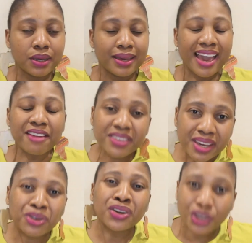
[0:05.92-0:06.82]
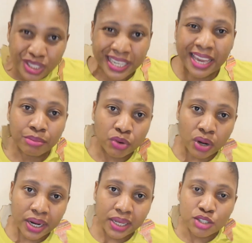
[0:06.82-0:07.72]
Having a good
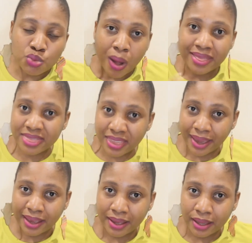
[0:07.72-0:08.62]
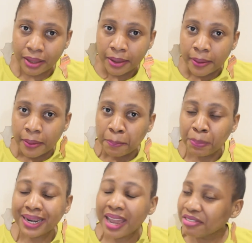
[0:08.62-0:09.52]
camera is one thing,
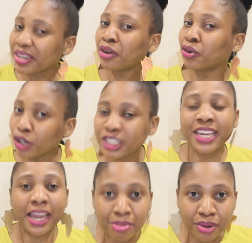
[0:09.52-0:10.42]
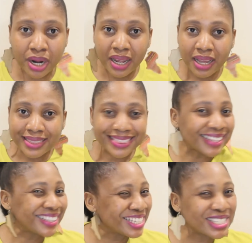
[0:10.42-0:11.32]
but having a good camera
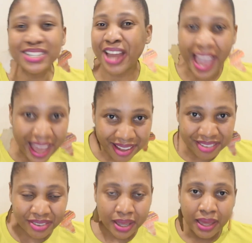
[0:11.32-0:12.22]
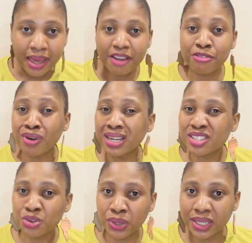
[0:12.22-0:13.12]
that doesn't have a front
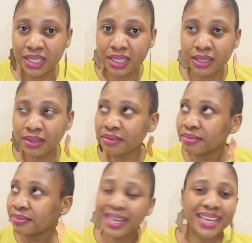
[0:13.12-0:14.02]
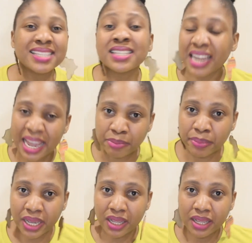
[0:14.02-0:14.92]
screen is a nightmare.